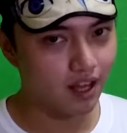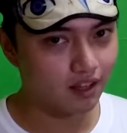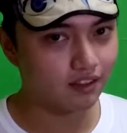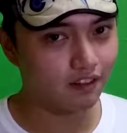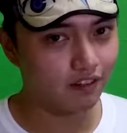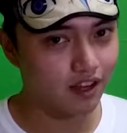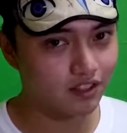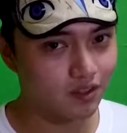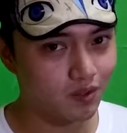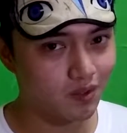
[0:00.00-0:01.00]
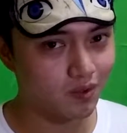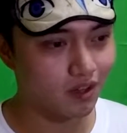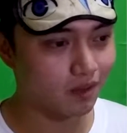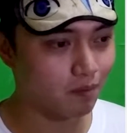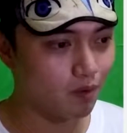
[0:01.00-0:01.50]
plenty fast to
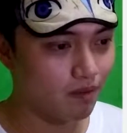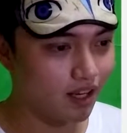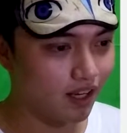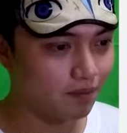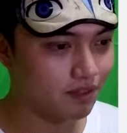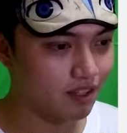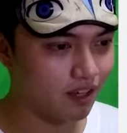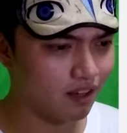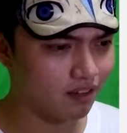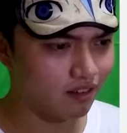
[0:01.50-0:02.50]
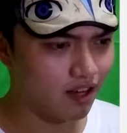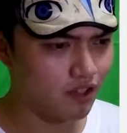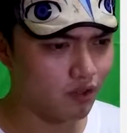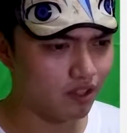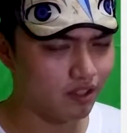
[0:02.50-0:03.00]
run MOBA games and
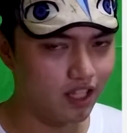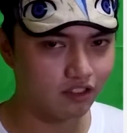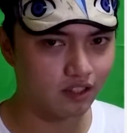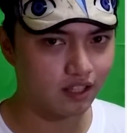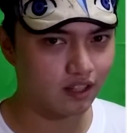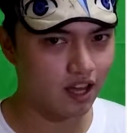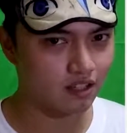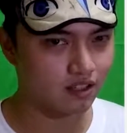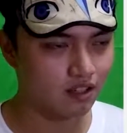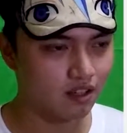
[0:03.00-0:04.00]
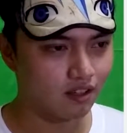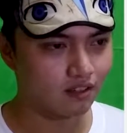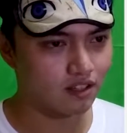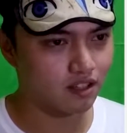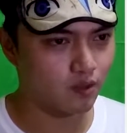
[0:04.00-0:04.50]
actually day-to-day tasks
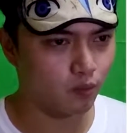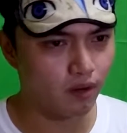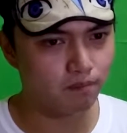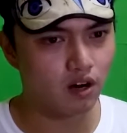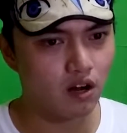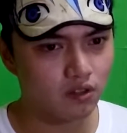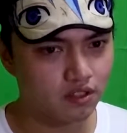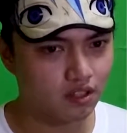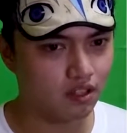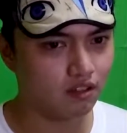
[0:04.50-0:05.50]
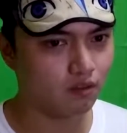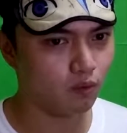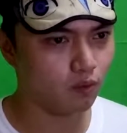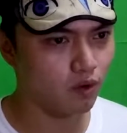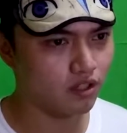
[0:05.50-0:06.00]
such as web
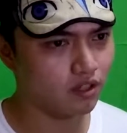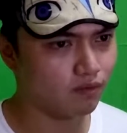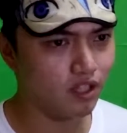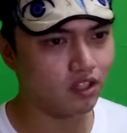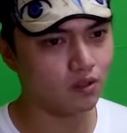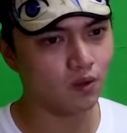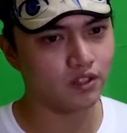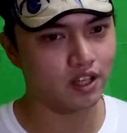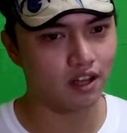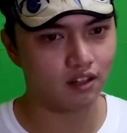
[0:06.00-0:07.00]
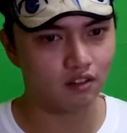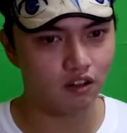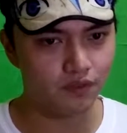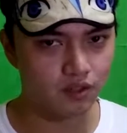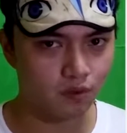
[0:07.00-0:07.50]
browsing, watching videos, and
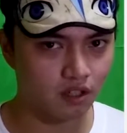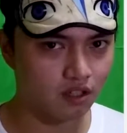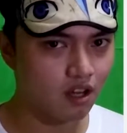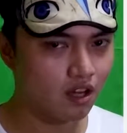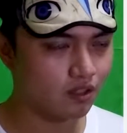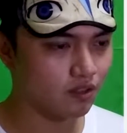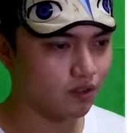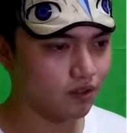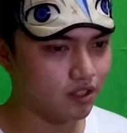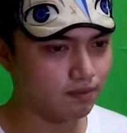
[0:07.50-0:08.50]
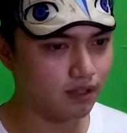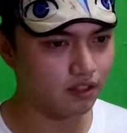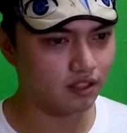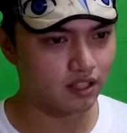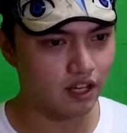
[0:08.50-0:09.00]
office work. So this
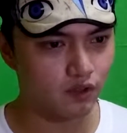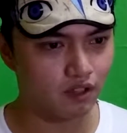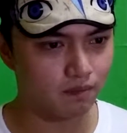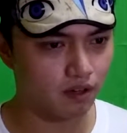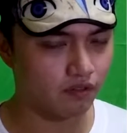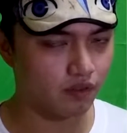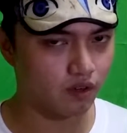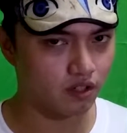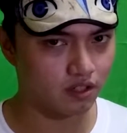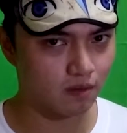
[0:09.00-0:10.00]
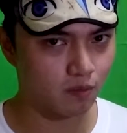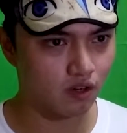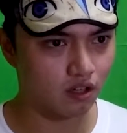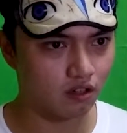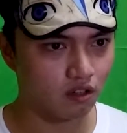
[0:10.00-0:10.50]
build is actually perfect for
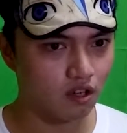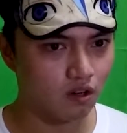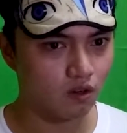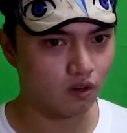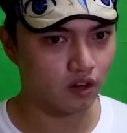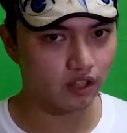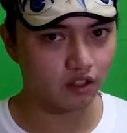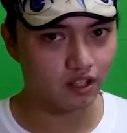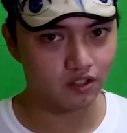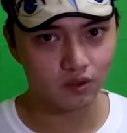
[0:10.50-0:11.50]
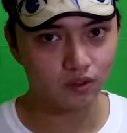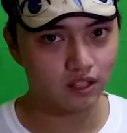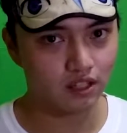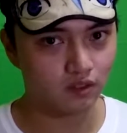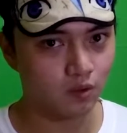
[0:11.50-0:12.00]
someone, or rather a
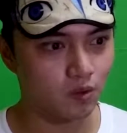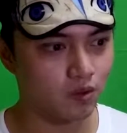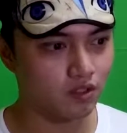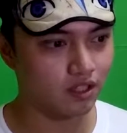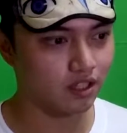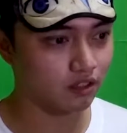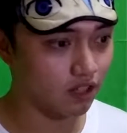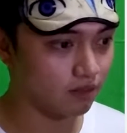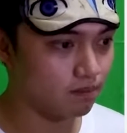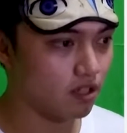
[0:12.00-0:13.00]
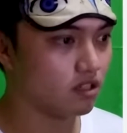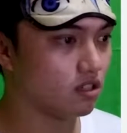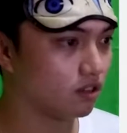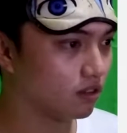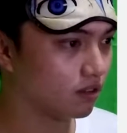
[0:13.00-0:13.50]
student, who's in a tight
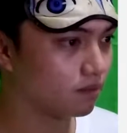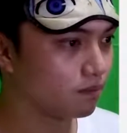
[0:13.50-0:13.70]
budget.